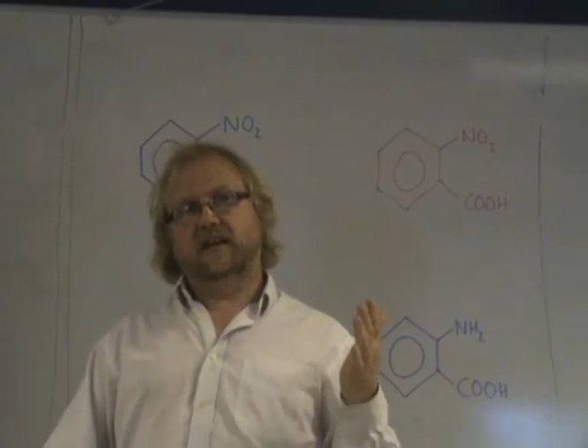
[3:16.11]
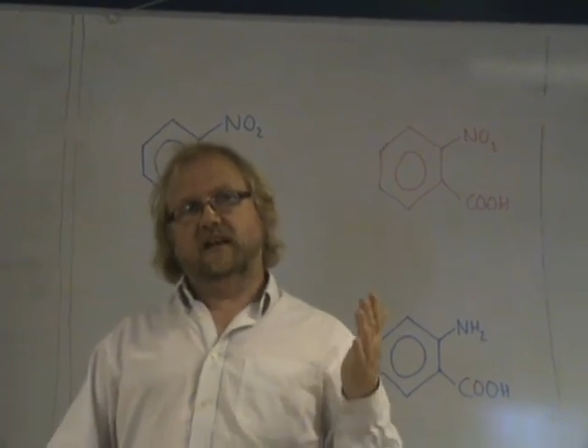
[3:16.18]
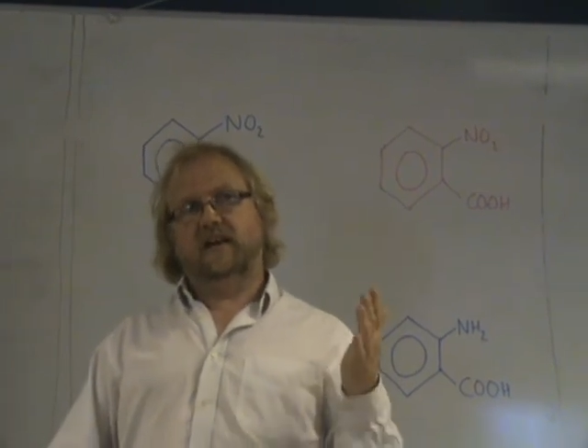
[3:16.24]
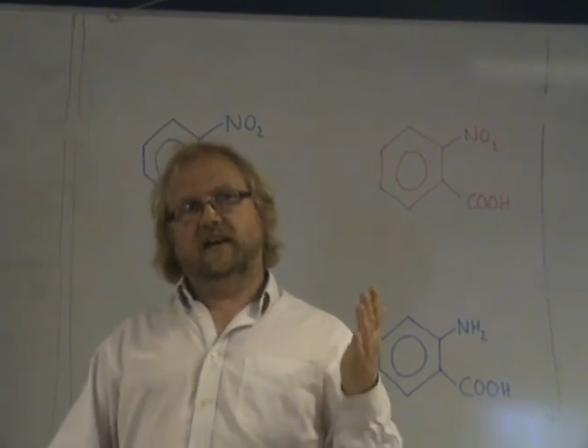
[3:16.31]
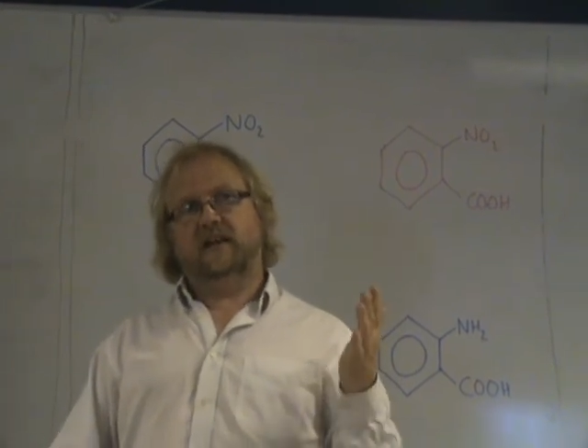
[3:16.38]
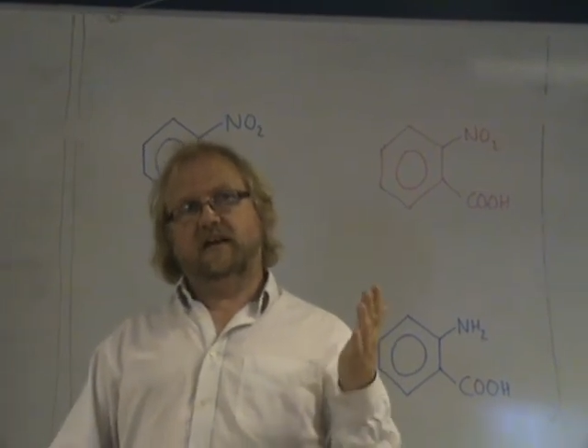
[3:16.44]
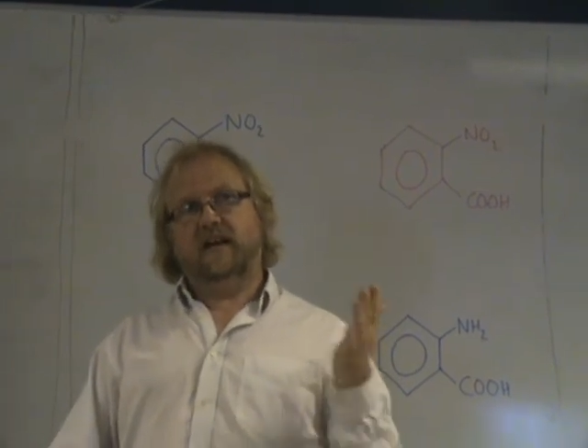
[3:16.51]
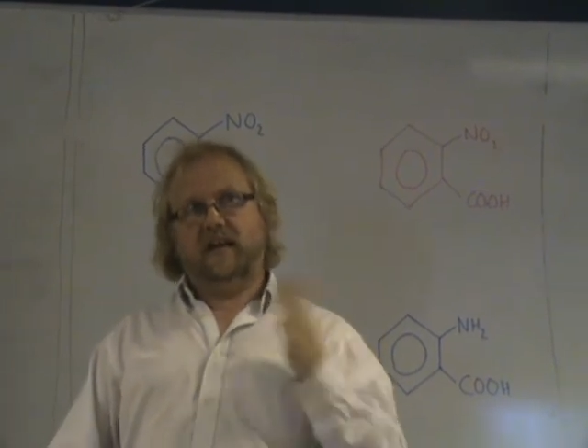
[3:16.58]

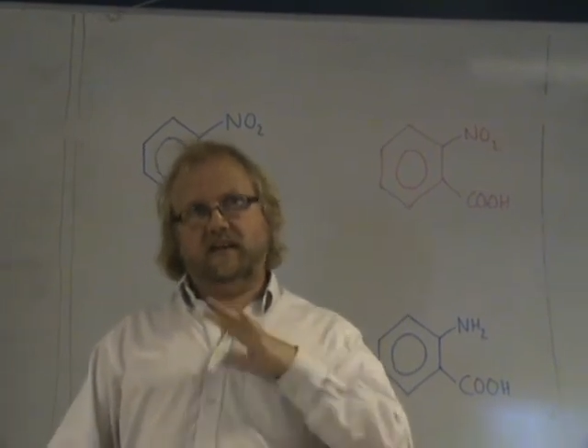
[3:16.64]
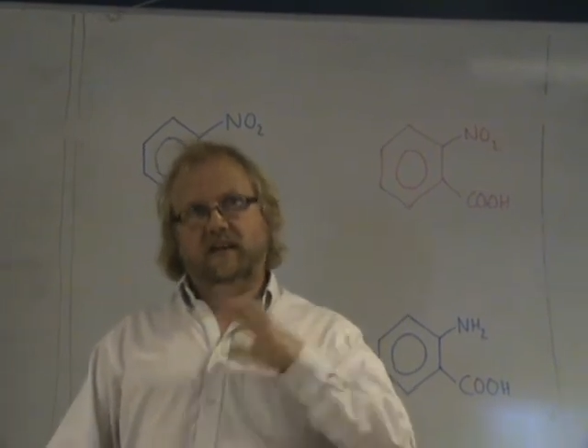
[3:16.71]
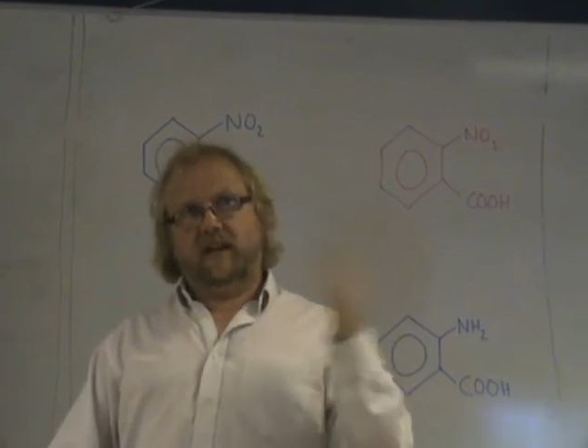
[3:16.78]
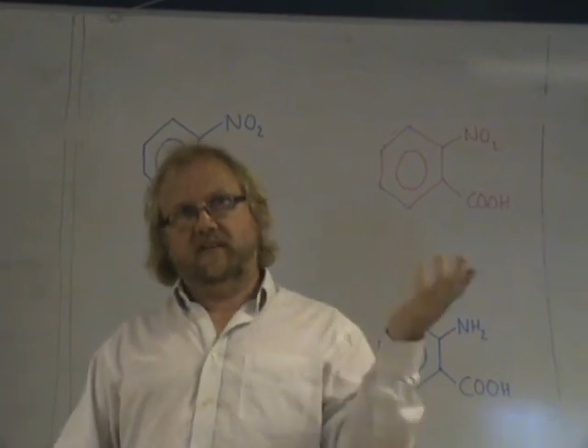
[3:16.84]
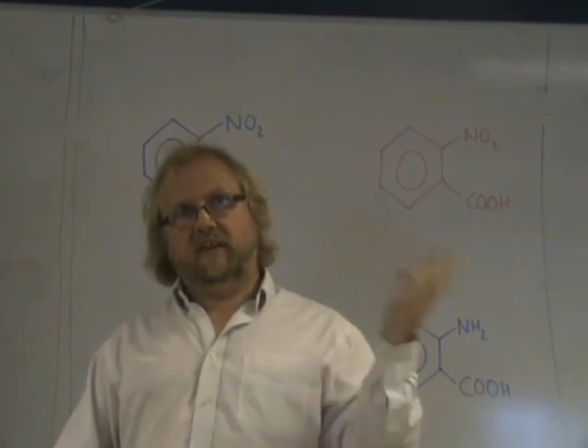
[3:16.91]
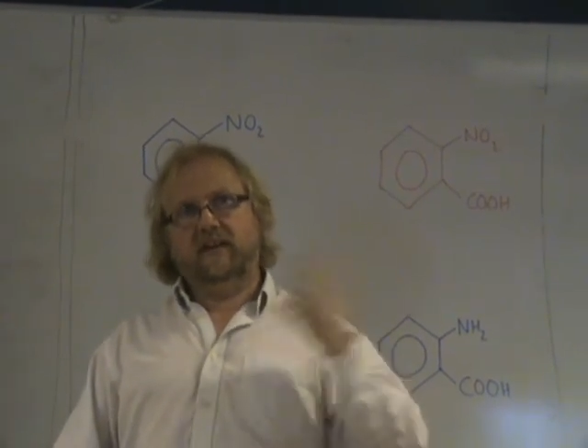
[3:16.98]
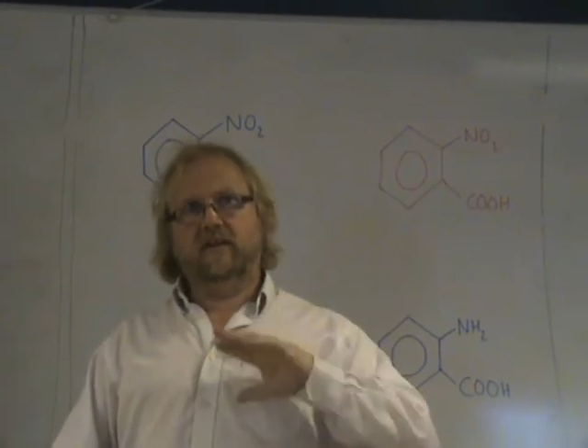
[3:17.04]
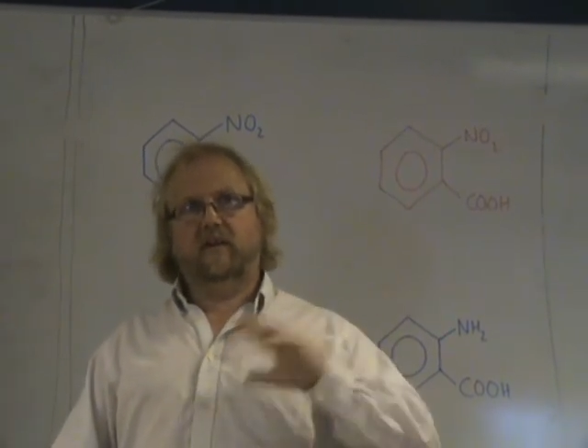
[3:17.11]
and
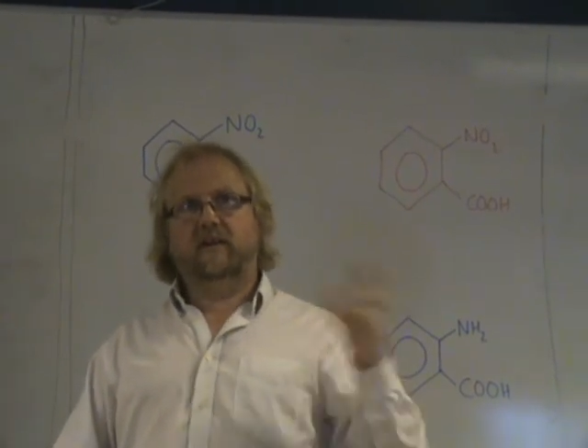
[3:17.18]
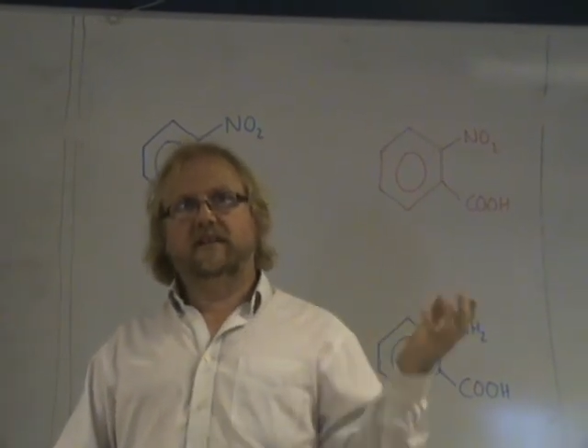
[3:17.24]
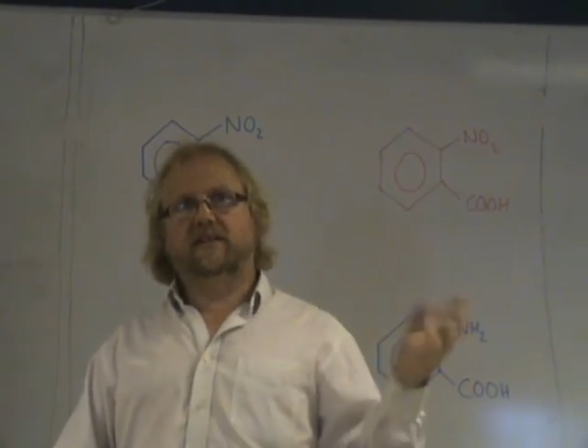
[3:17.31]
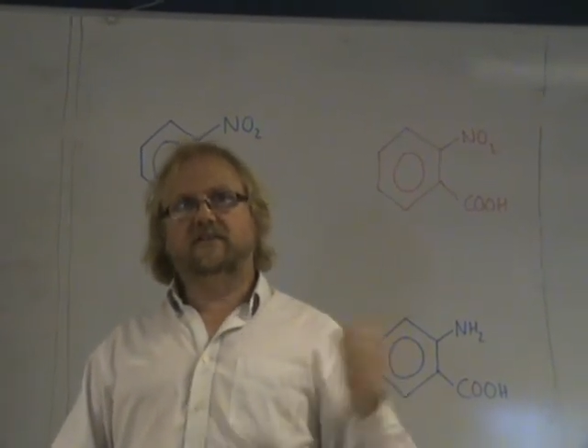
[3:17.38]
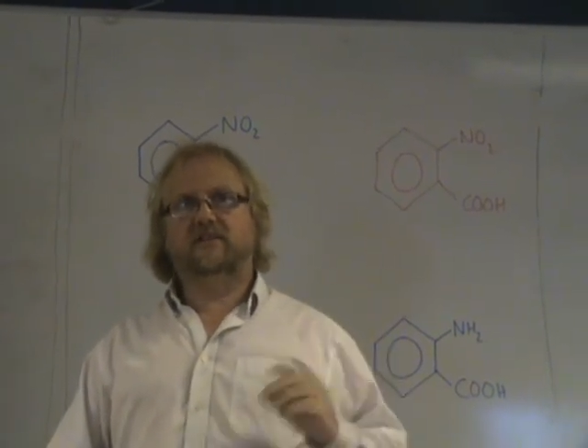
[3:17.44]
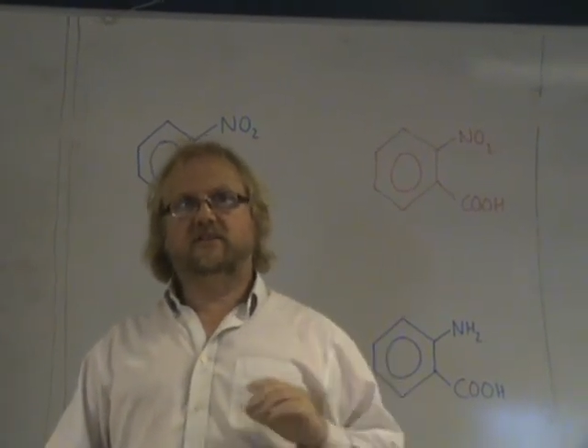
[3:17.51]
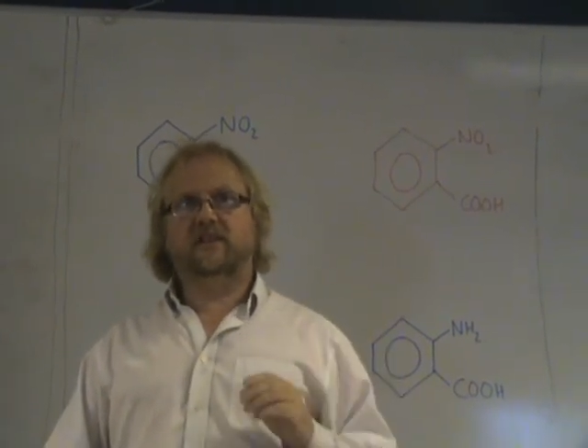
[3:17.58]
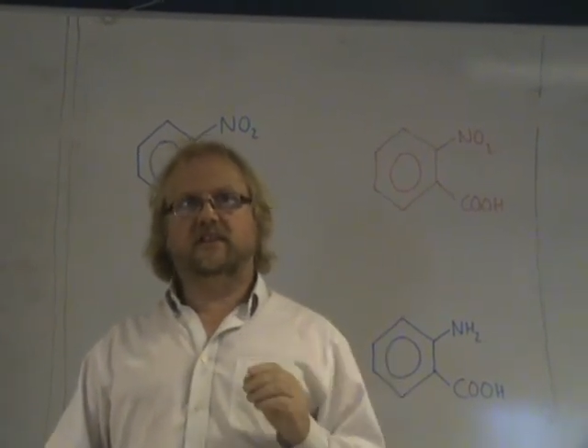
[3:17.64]
they're not
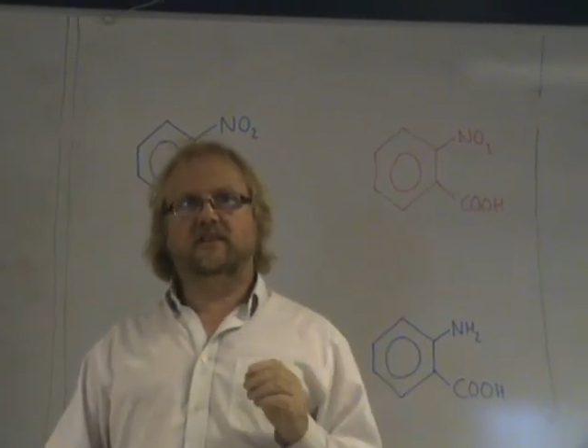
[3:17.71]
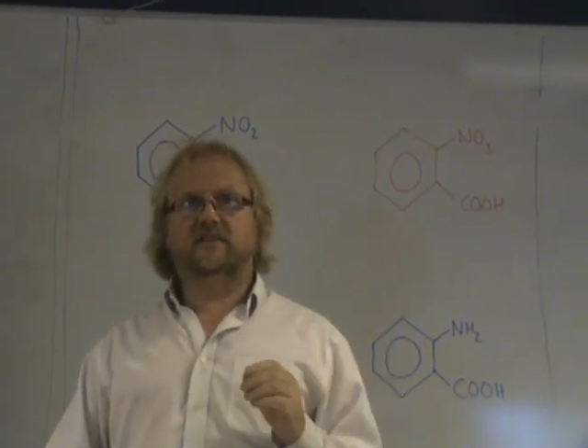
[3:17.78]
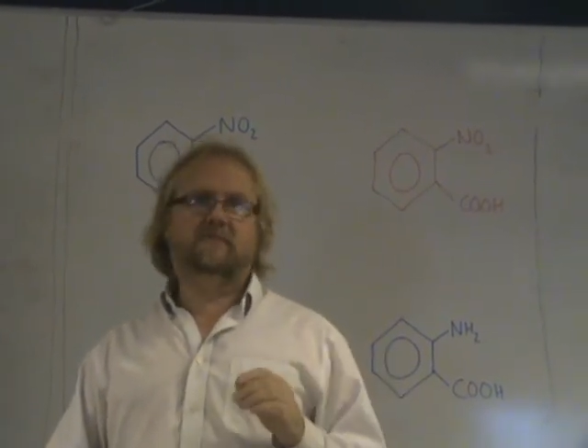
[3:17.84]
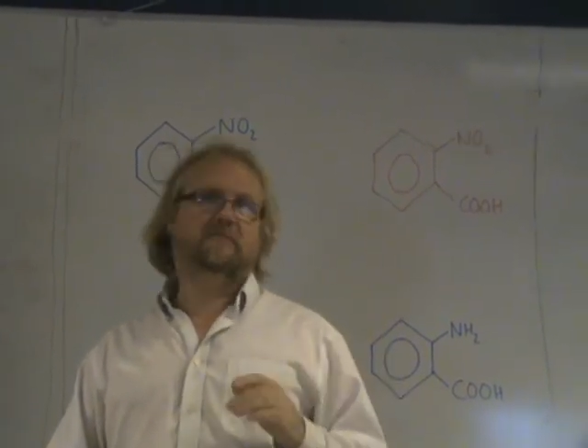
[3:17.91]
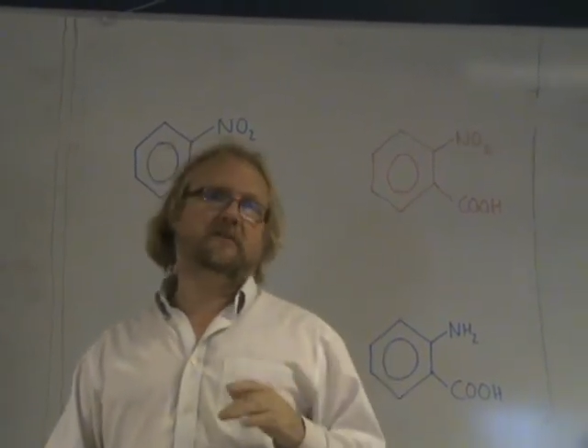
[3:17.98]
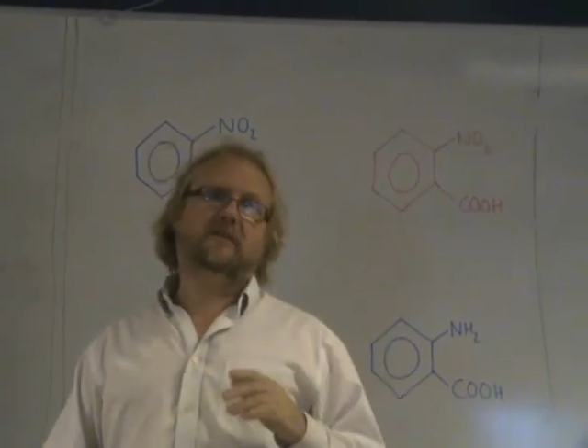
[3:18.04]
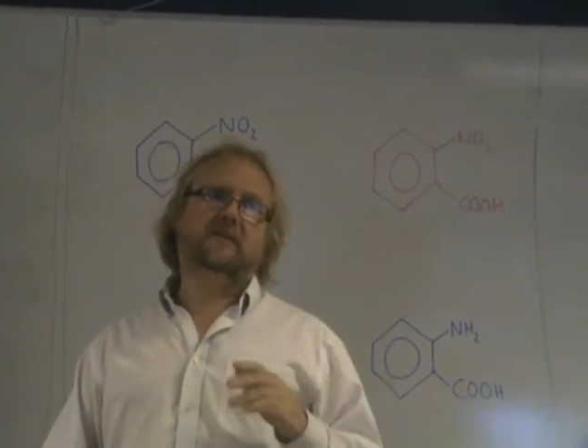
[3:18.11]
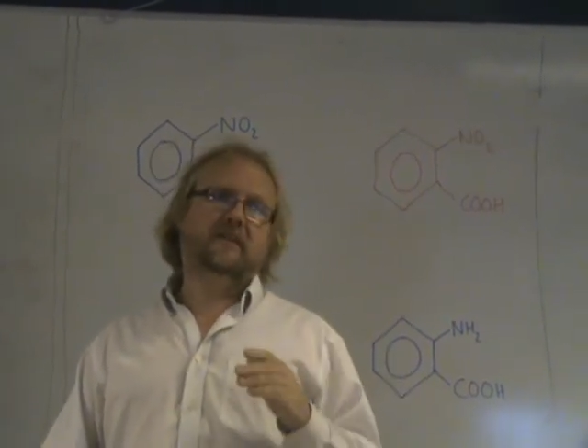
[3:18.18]

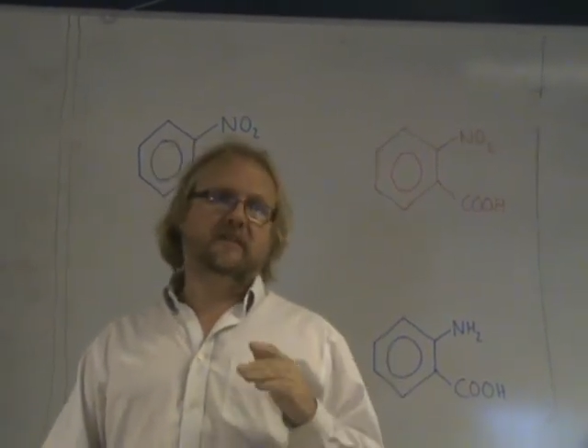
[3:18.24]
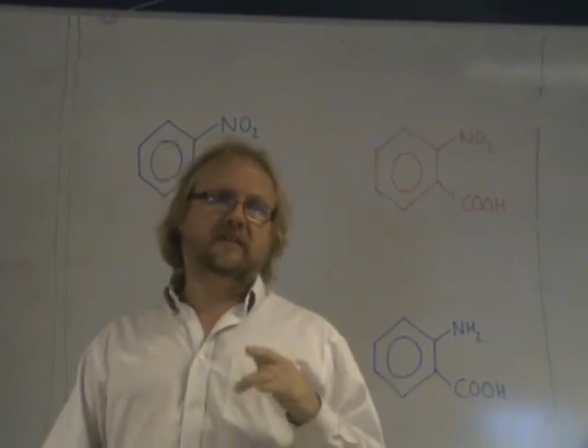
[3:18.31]
interchangeable.